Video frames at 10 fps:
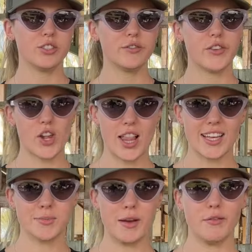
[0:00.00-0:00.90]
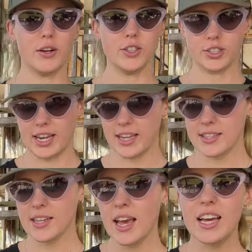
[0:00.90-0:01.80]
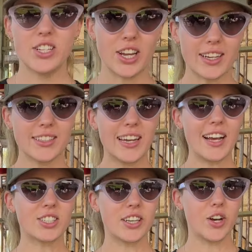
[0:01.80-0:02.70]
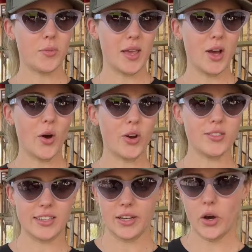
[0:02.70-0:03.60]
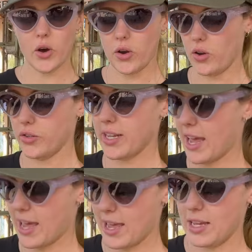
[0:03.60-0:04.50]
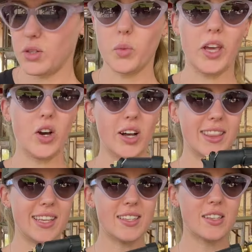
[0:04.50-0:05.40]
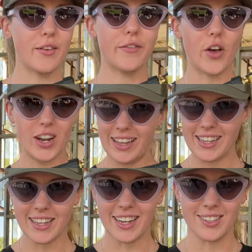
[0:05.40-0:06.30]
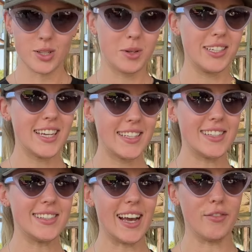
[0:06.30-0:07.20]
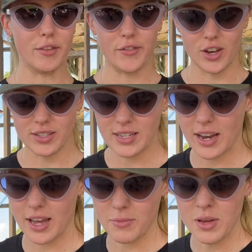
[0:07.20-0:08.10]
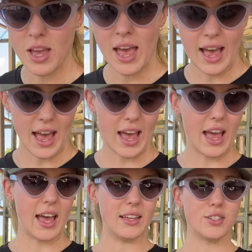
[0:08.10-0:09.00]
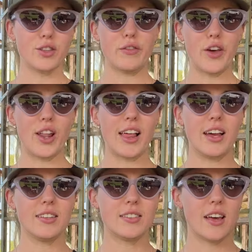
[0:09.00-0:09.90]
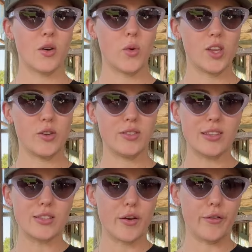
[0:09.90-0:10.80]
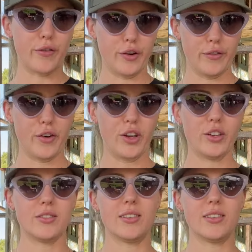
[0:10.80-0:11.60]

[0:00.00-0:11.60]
Fertilize my fruit trees. Jackson actually got me a hose-link hose, and we got this fertilizer gun, so I'm going to test this out for the first time. And the fertilizer we use is a Fruit Focus.